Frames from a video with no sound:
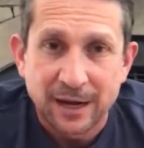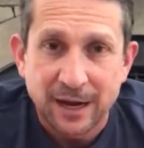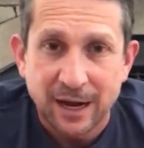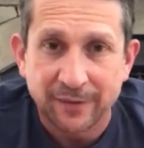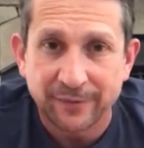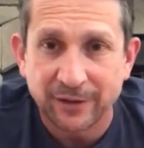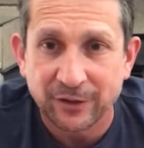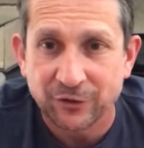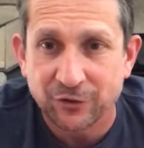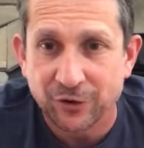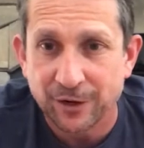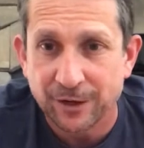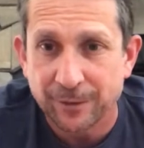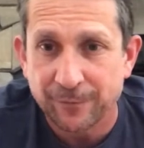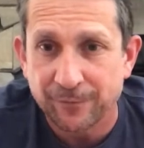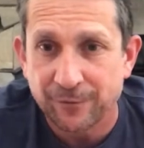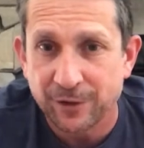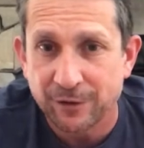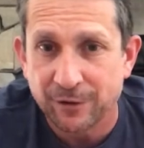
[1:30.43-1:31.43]
and then trying
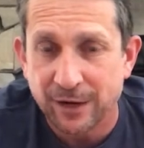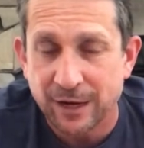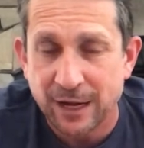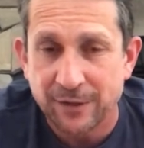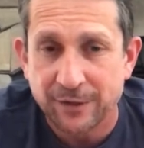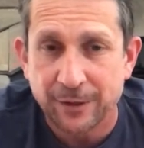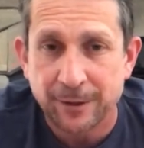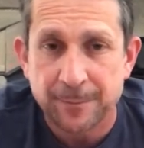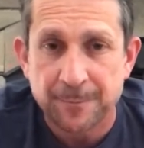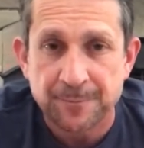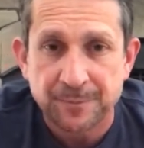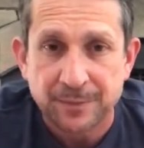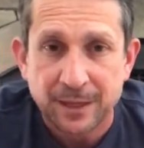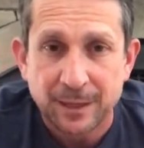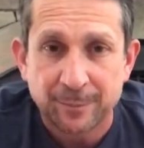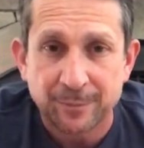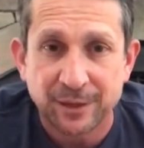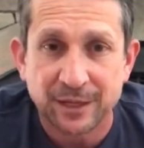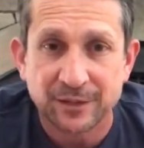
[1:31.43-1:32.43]
to figure out other
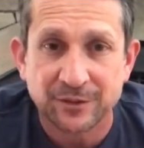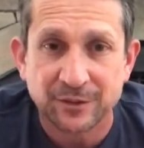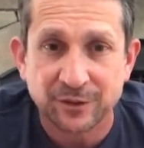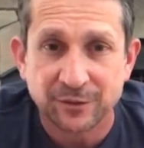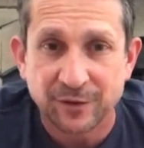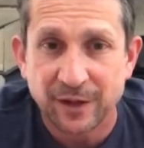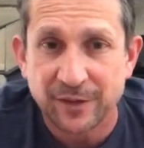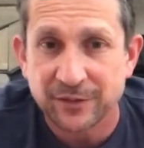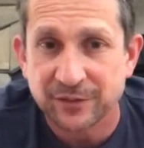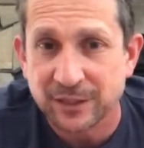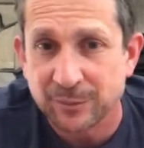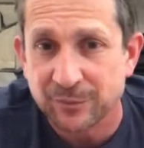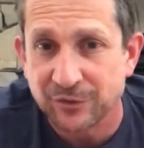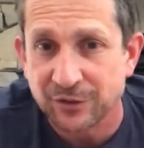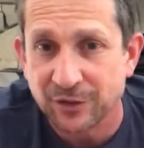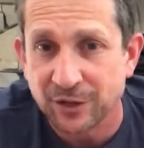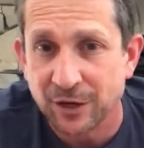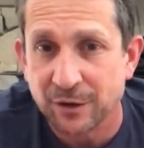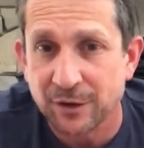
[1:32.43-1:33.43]
places for other teams
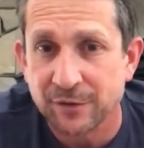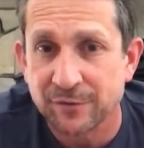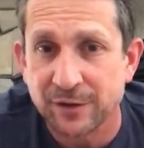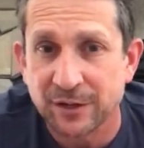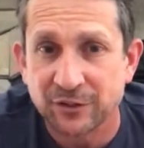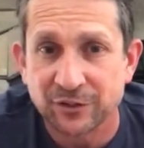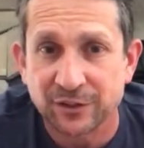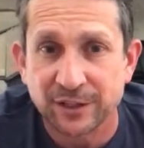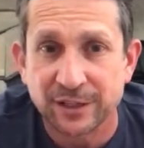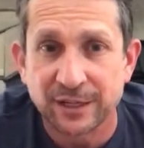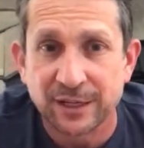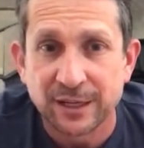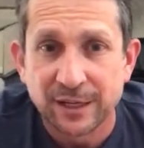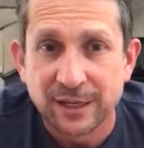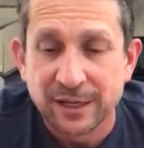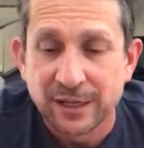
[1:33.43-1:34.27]
to go. Eventually,